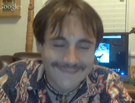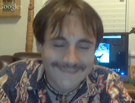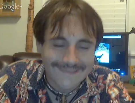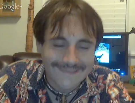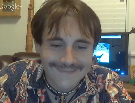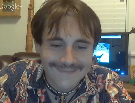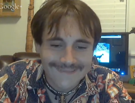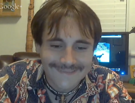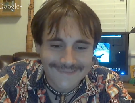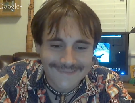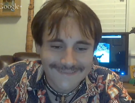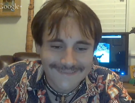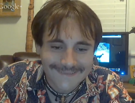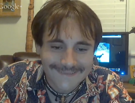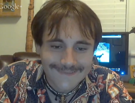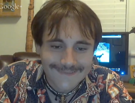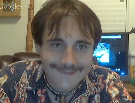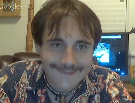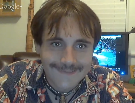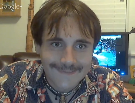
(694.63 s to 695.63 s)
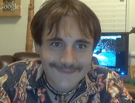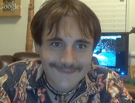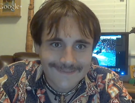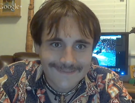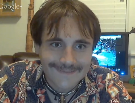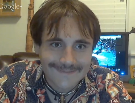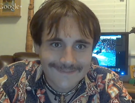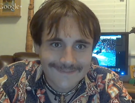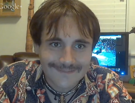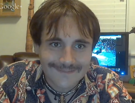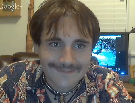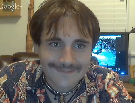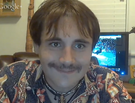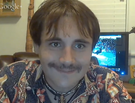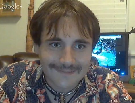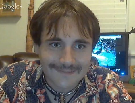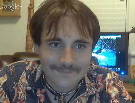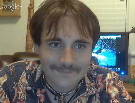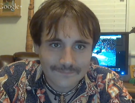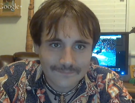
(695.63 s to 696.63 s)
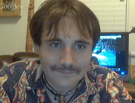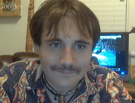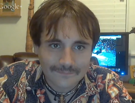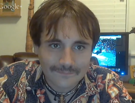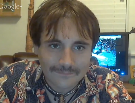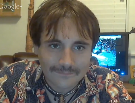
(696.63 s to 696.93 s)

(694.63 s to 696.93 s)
No one is speaking in this clip.